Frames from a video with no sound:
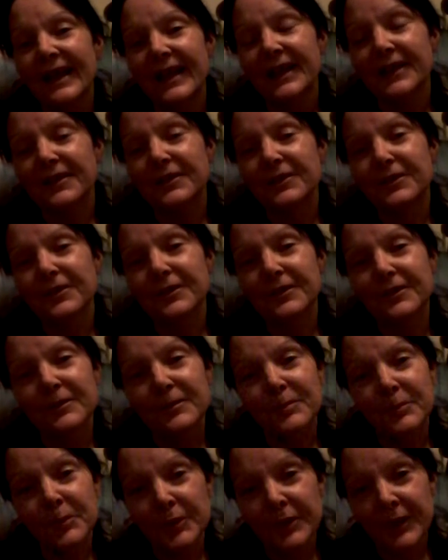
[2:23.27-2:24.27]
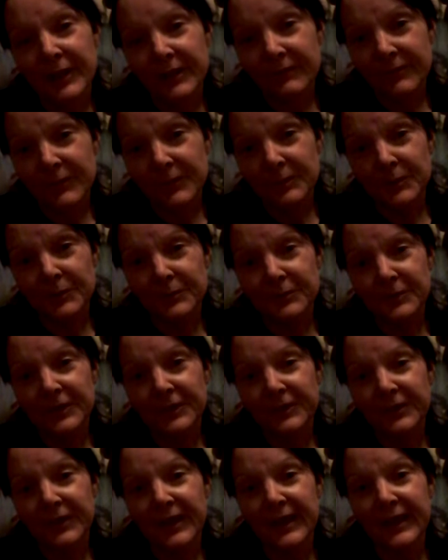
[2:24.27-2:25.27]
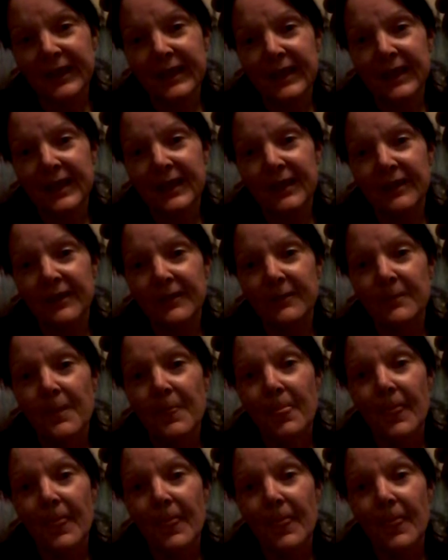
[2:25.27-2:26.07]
it's just a break from the routine.